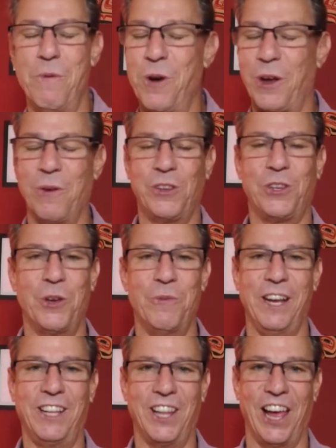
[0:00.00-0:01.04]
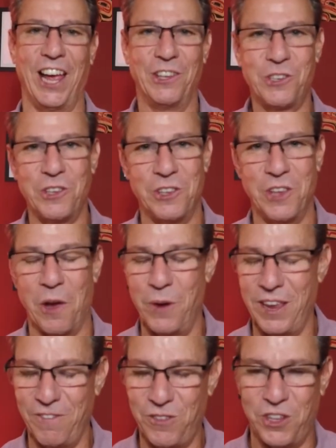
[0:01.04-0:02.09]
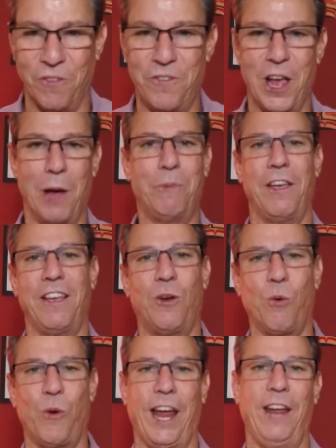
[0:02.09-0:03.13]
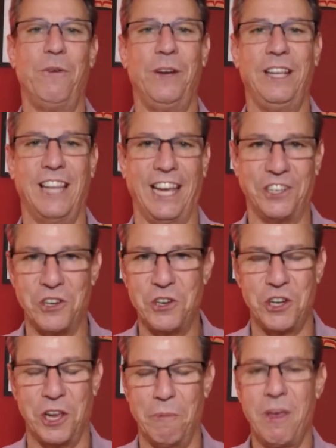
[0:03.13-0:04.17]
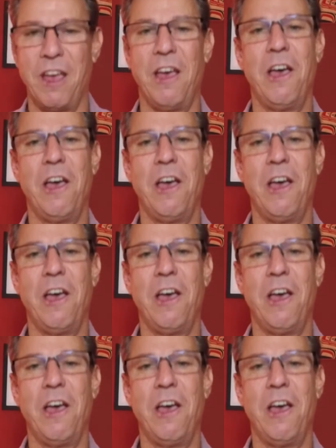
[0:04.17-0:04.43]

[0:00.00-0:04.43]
been working with so many clients that we've developed a great relationship